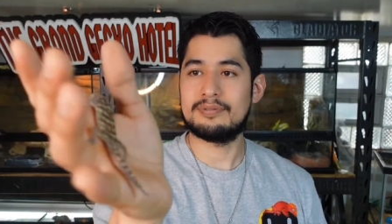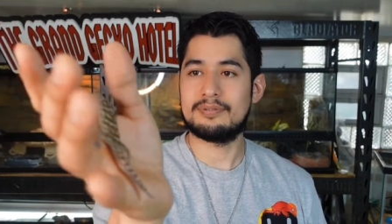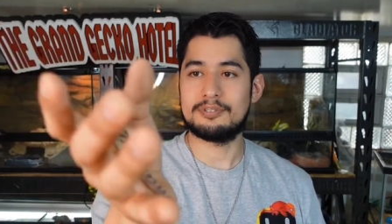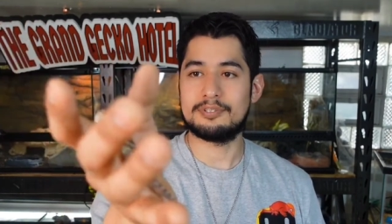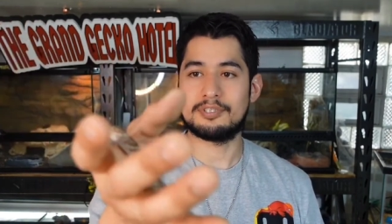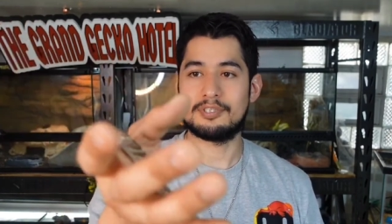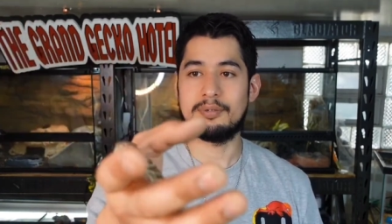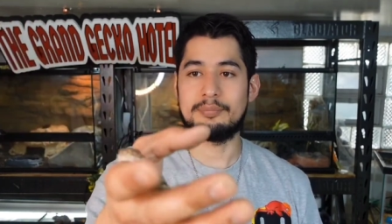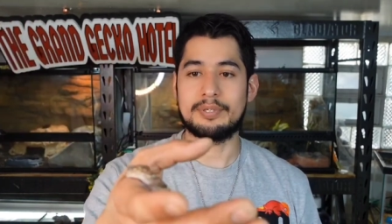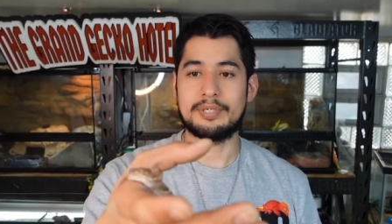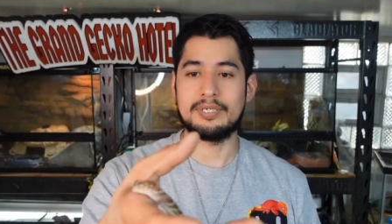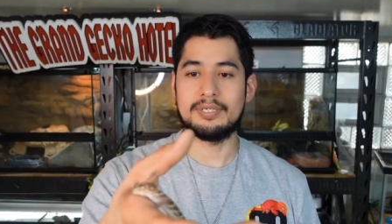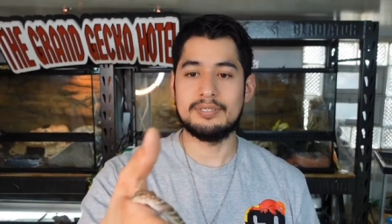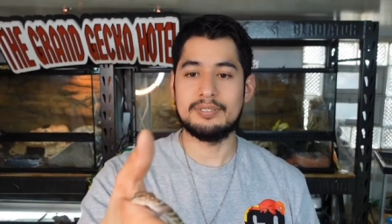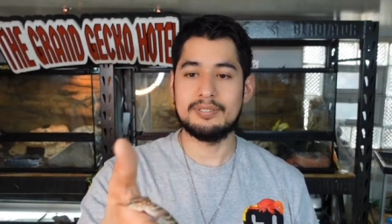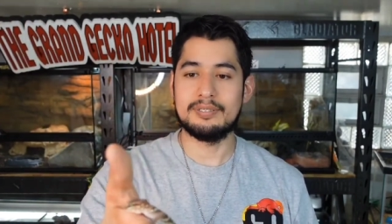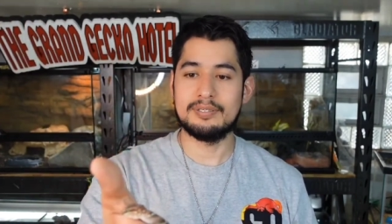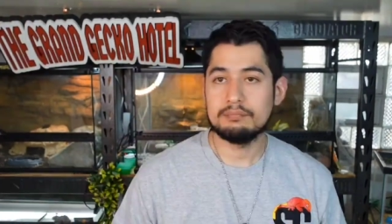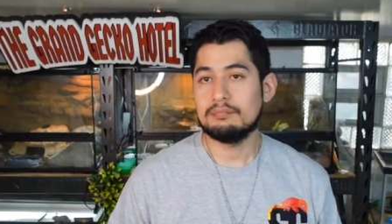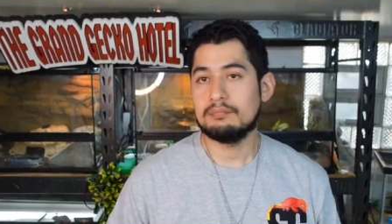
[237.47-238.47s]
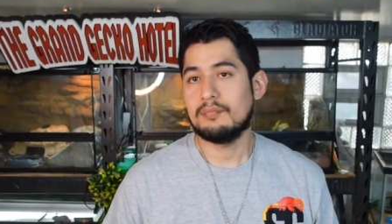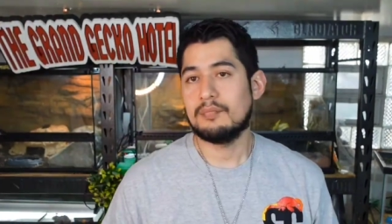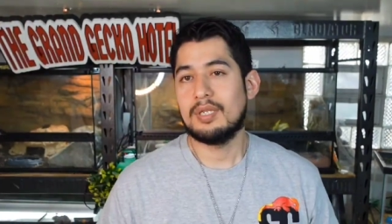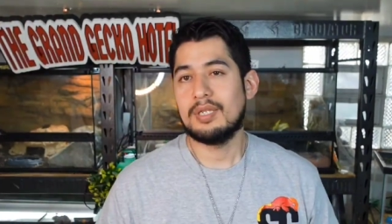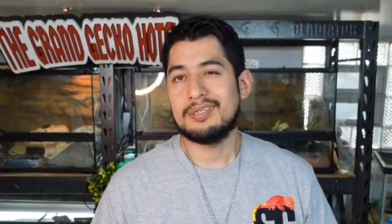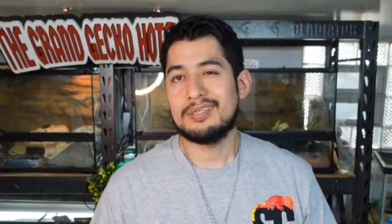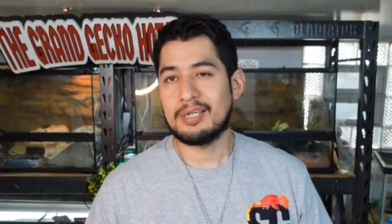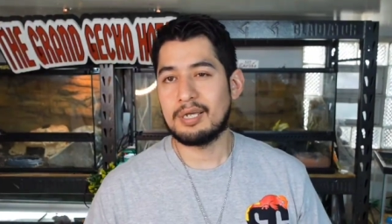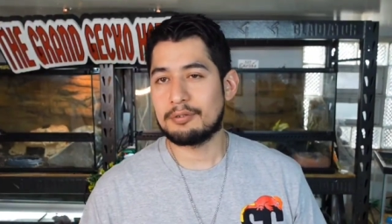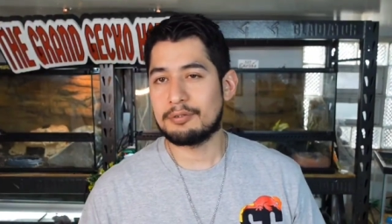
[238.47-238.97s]
or something
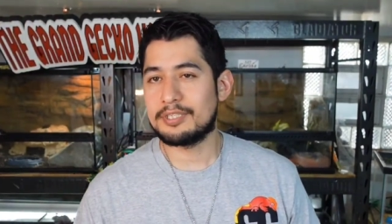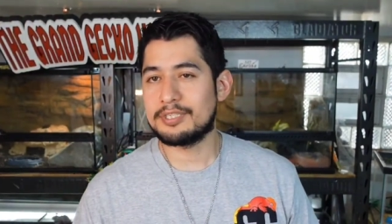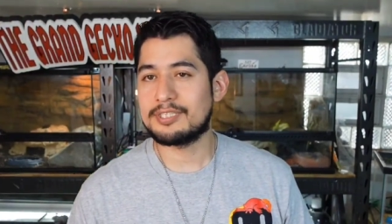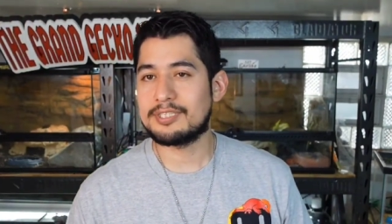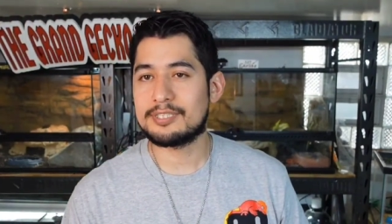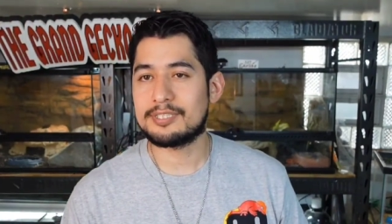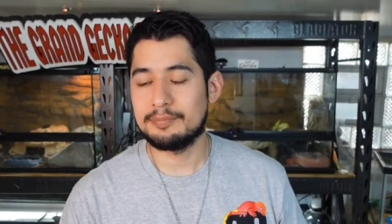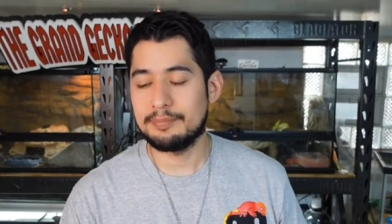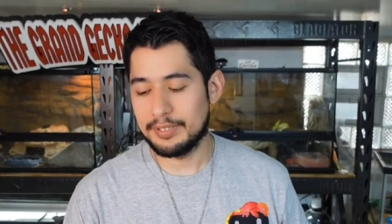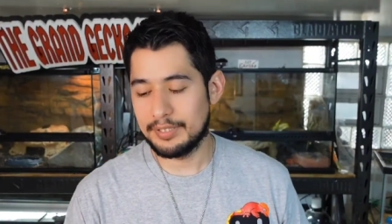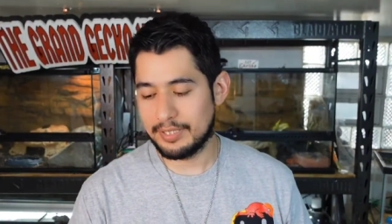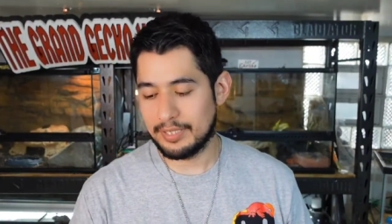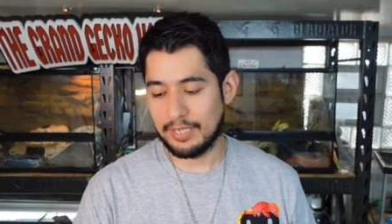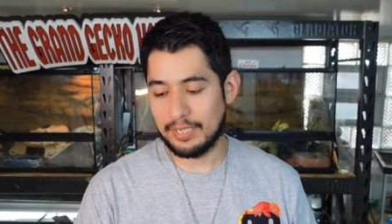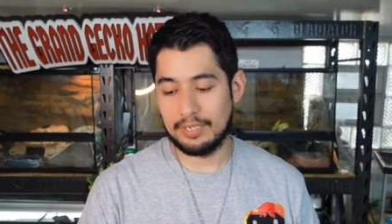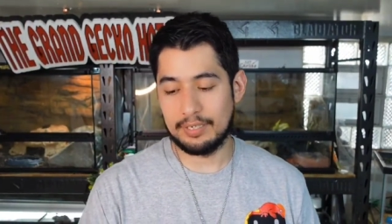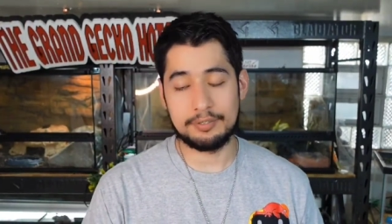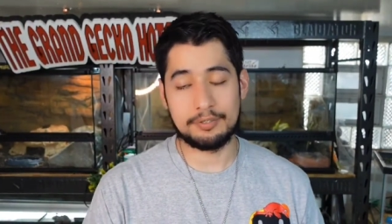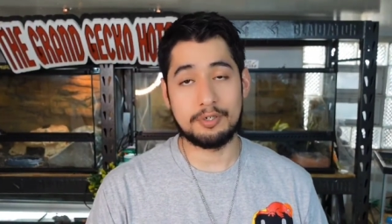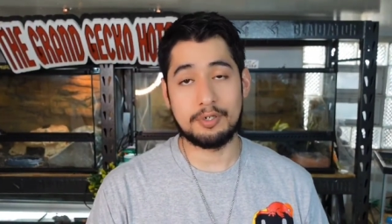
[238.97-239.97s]
now this doesn't mean that I uh, you know